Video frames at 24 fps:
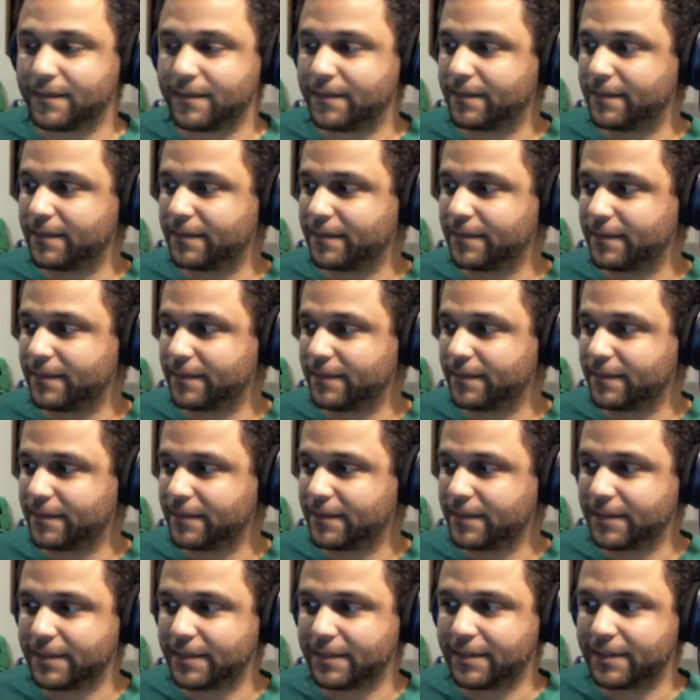Yeah, let's do
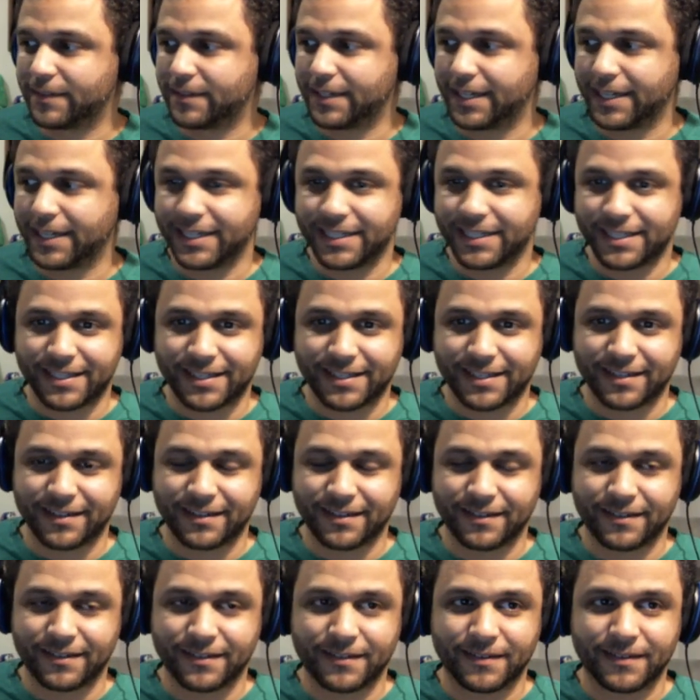that. Nice.
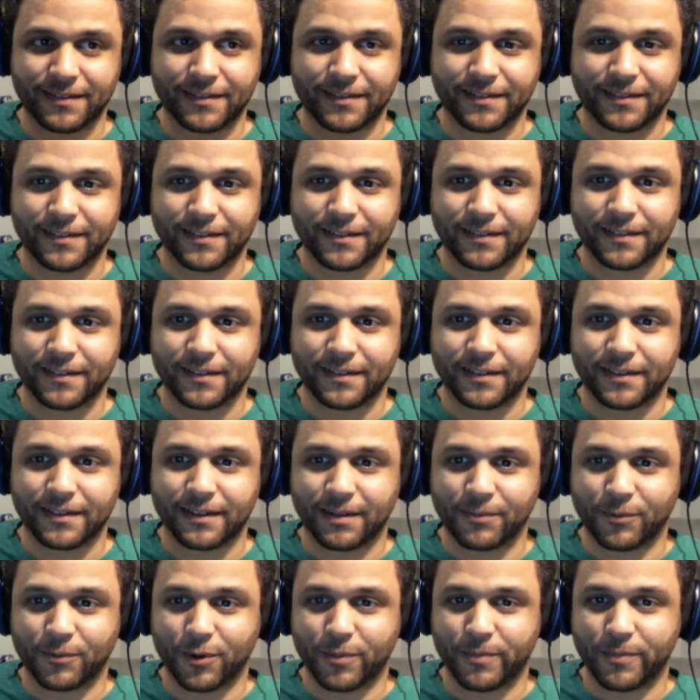
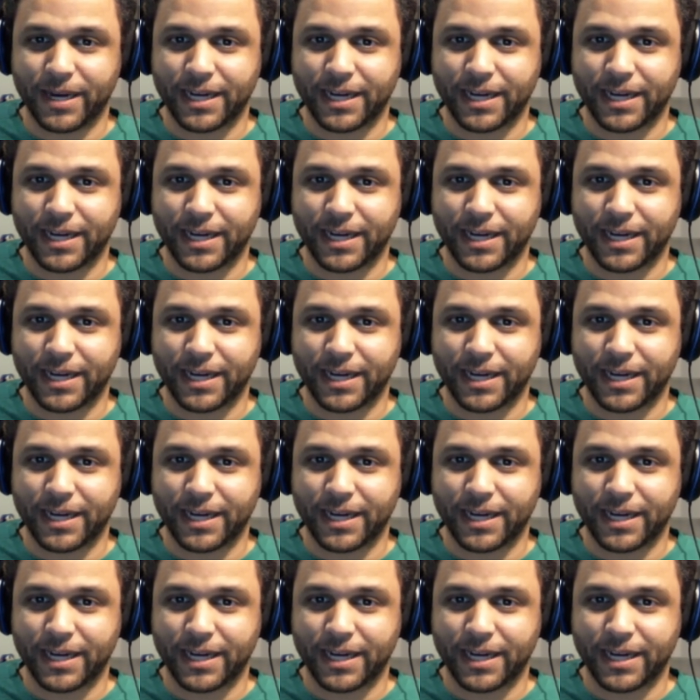I'm going